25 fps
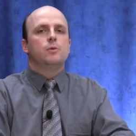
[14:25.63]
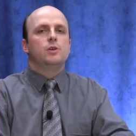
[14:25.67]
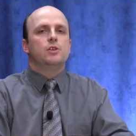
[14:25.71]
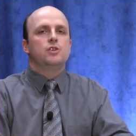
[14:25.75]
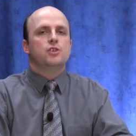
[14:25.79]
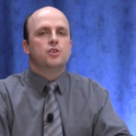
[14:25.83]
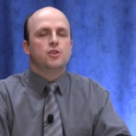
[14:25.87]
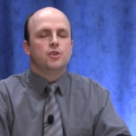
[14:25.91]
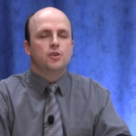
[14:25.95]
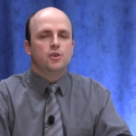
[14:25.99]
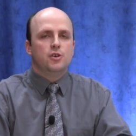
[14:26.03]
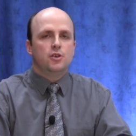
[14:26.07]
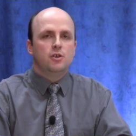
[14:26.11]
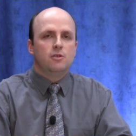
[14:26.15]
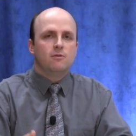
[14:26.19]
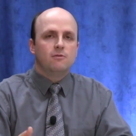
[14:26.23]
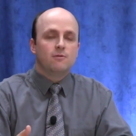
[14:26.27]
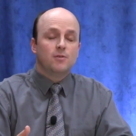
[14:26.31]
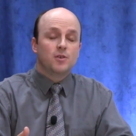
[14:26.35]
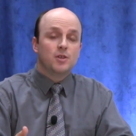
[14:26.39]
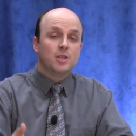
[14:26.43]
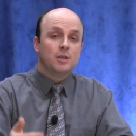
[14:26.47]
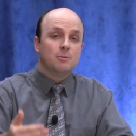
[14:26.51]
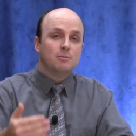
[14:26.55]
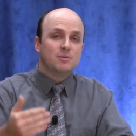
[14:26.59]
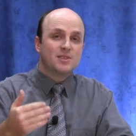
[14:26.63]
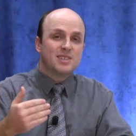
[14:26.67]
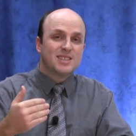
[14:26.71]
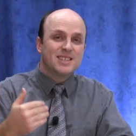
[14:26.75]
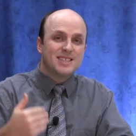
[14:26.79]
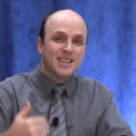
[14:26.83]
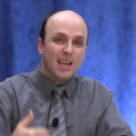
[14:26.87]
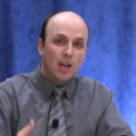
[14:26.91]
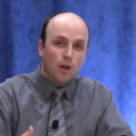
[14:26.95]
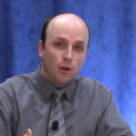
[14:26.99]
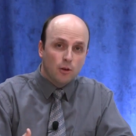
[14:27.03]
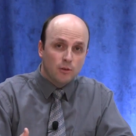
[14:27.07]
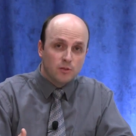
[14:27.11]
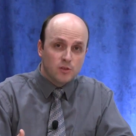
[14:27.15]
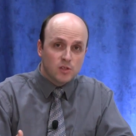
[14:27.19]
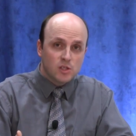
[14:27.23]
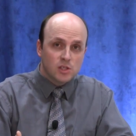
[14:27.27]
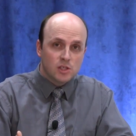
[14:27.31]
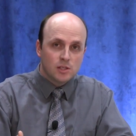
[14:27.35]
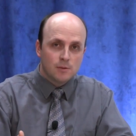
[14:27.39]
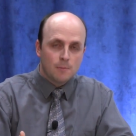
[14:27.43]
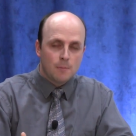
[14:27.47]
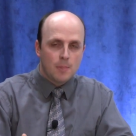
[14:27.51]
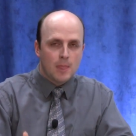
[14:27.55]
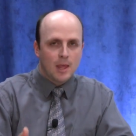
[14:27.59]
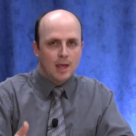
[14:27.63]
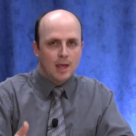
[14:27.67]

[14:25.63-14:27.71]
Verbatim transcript: return for themselves.